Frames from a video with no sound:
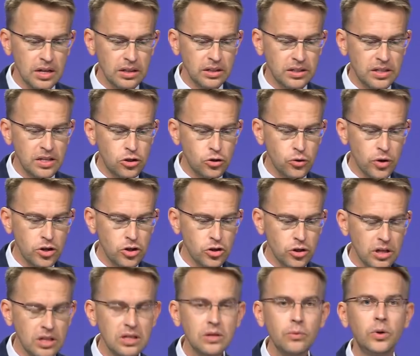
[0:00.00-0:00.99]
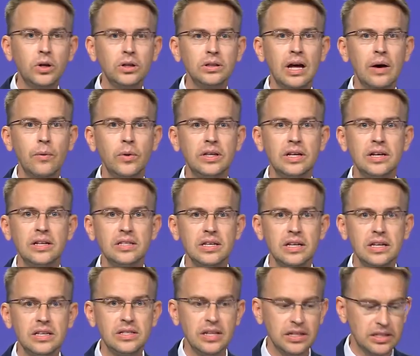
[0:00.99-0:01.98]
The situation in the world nowadays
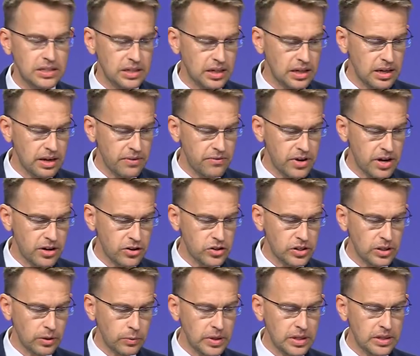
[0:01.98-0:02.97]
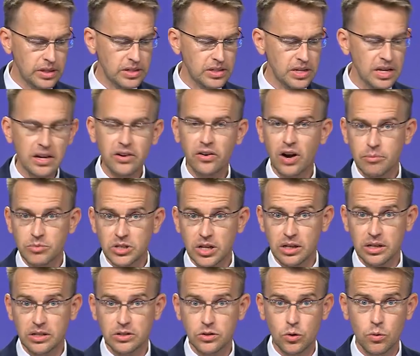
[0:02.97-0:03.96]
is that uh, we are still witnessing crimes
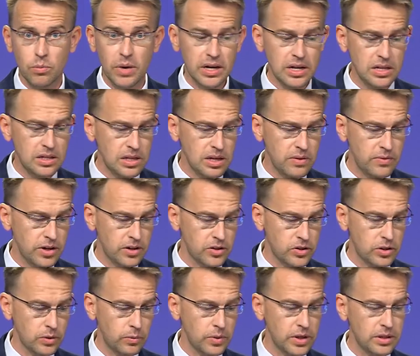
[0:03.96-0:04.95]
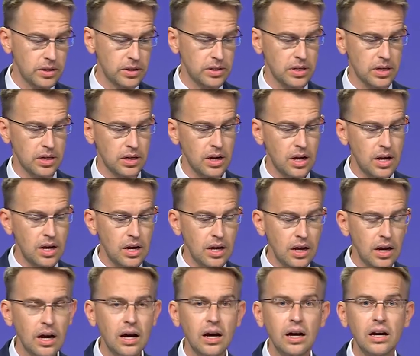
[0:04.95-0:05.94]
against humanity, we are still witnessing
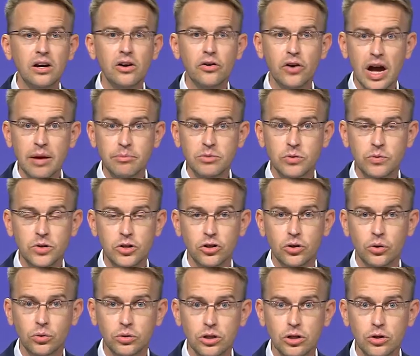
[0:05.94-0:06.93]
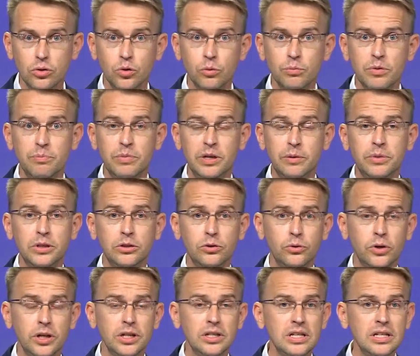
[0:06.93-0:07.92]
uh, crimes which continue to be
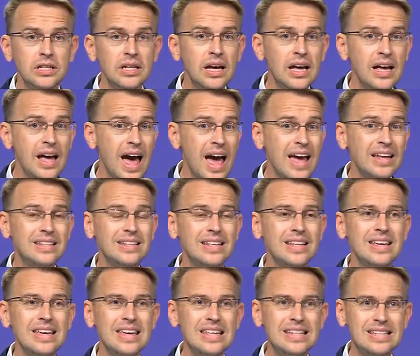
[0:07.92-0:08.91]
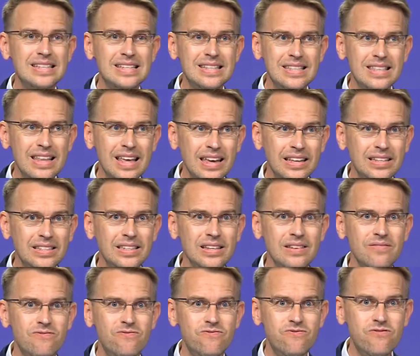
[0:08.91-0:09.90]
perpetuated, and it, it's
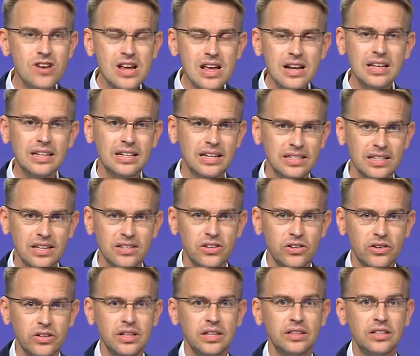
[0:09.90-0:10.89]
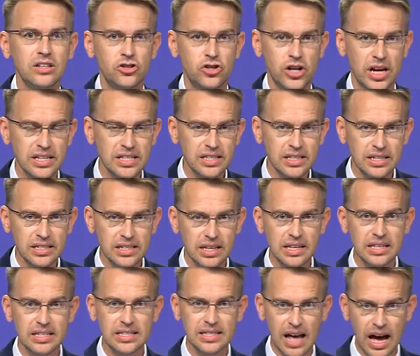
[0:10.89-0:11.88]
really necessary that the justice
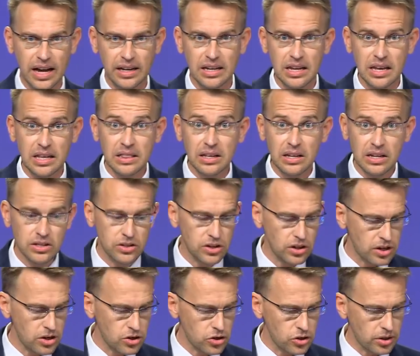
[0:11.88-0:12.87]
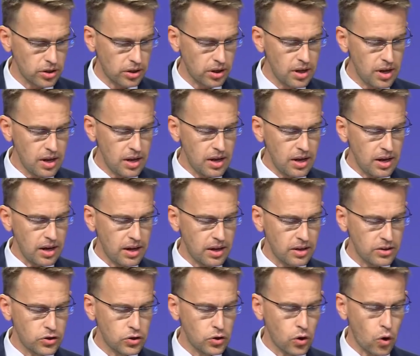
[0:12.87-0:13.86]
is done in the international uh,
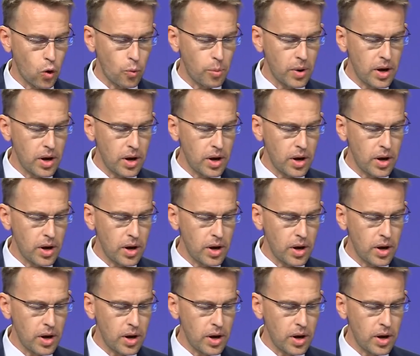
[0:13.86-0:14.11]
scope.